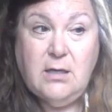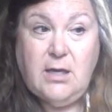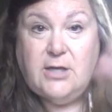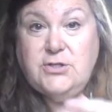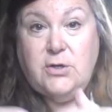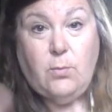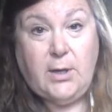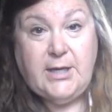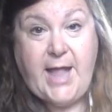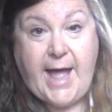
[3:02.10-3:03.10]
and so you
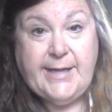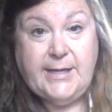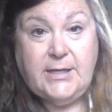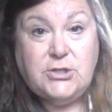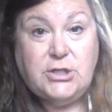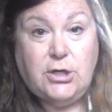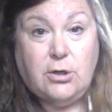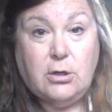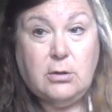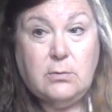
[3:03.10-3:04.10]
want to add it into
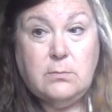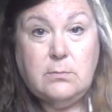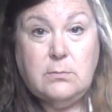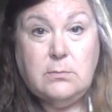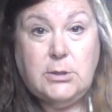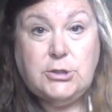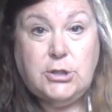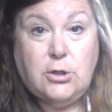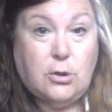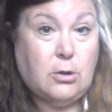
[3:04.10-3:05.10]

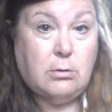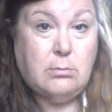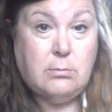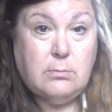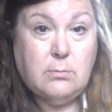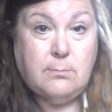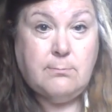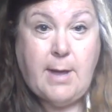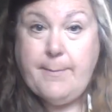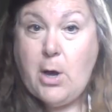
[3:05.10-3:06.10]
your
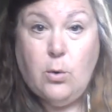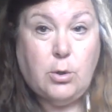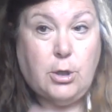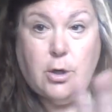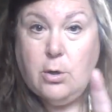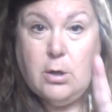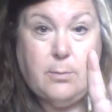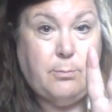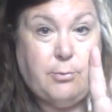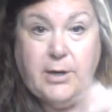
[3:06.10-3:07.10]
memo or your
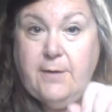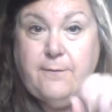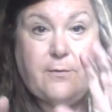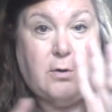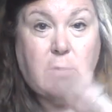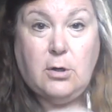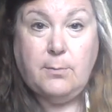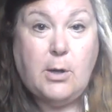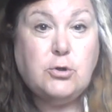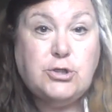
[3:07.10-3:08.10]
brief or your
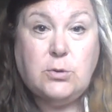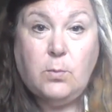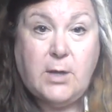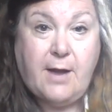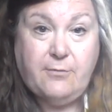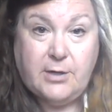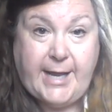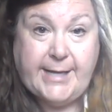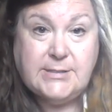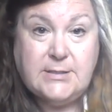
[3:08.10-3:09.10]
motion, whatever it
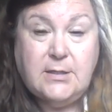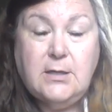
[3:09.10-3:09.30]
is.